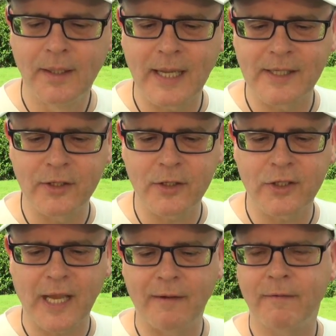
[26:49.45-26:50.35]
Yes, it does
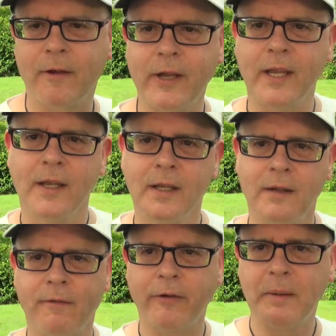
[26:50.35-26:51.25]
sound very,
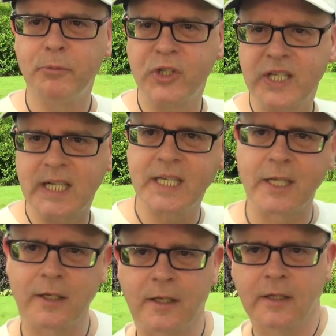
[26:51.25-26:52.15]
very
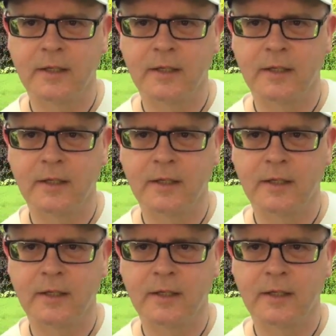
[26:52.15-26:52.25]
Brazilian.